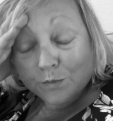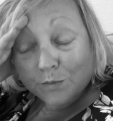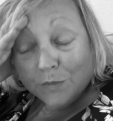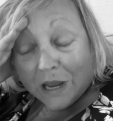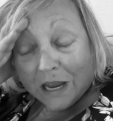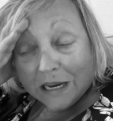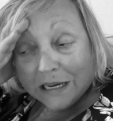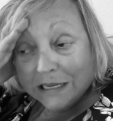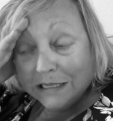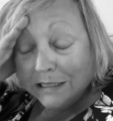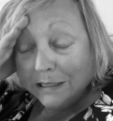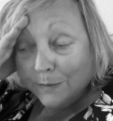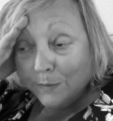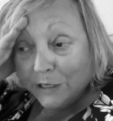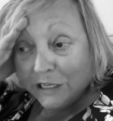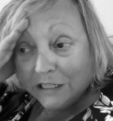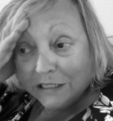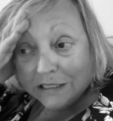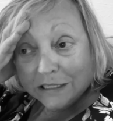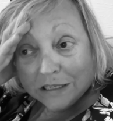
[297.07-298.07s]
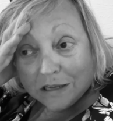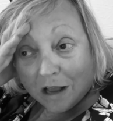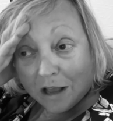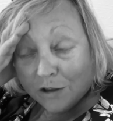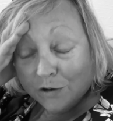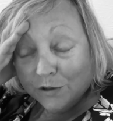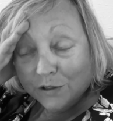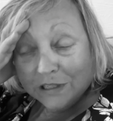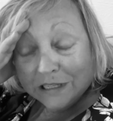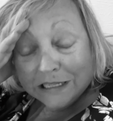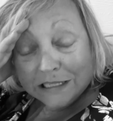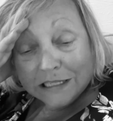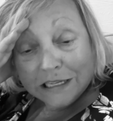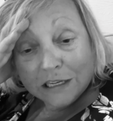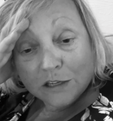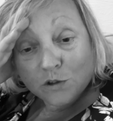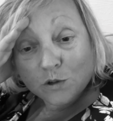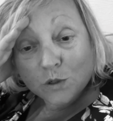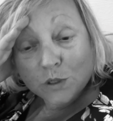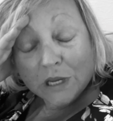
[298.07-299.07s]
academic, scholarly
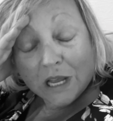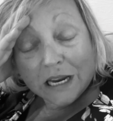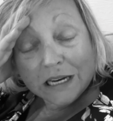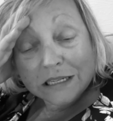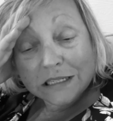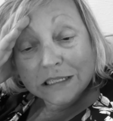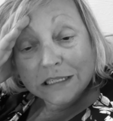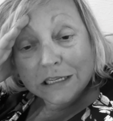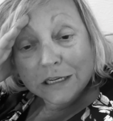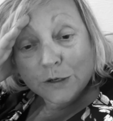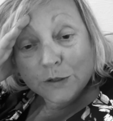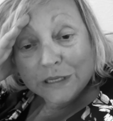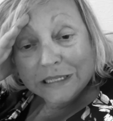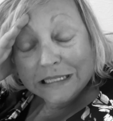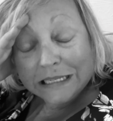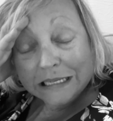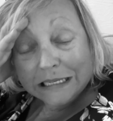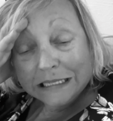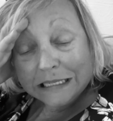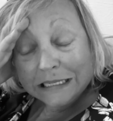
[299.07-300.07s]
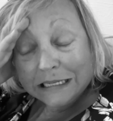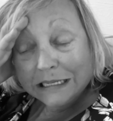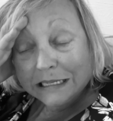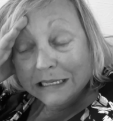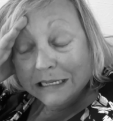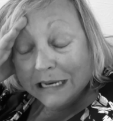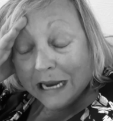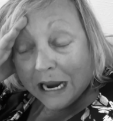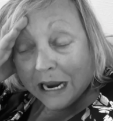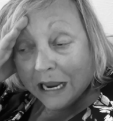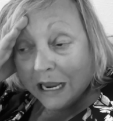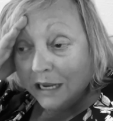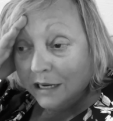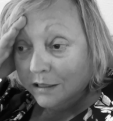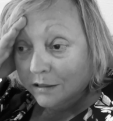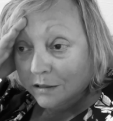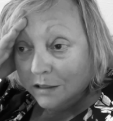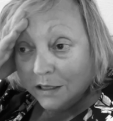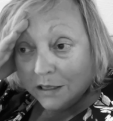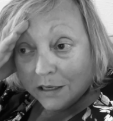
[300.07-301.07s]
teachers I didn't know existed,
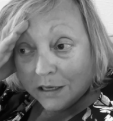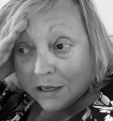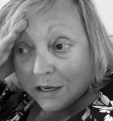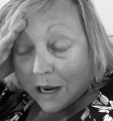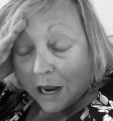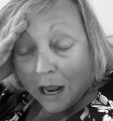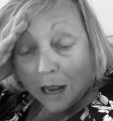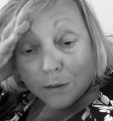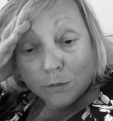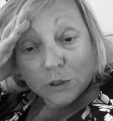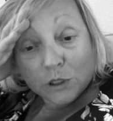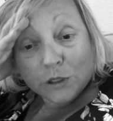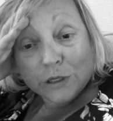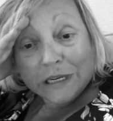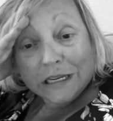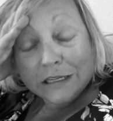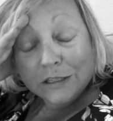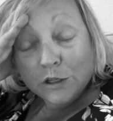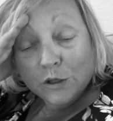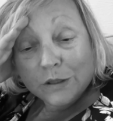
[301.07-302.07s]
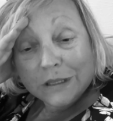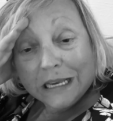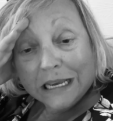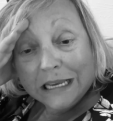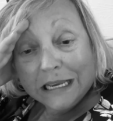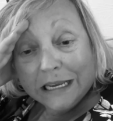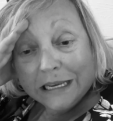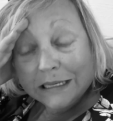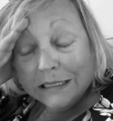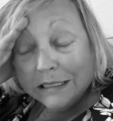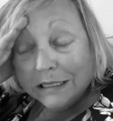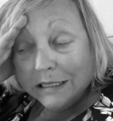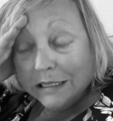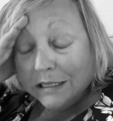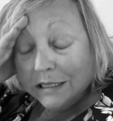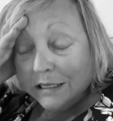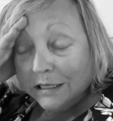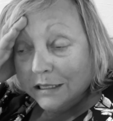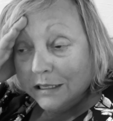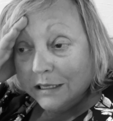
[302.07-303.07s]
and I'm learning new things.
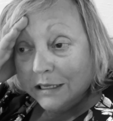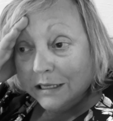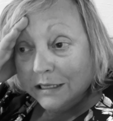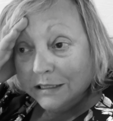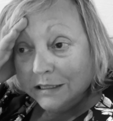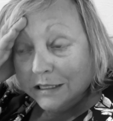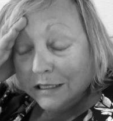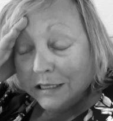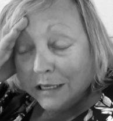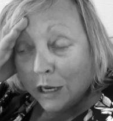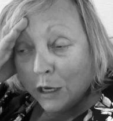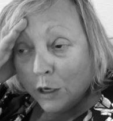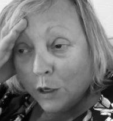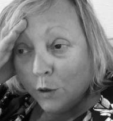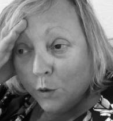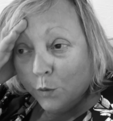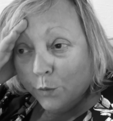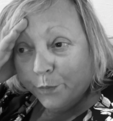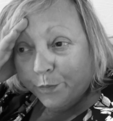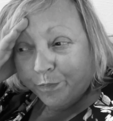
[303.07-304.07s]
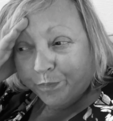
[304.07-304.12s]
And so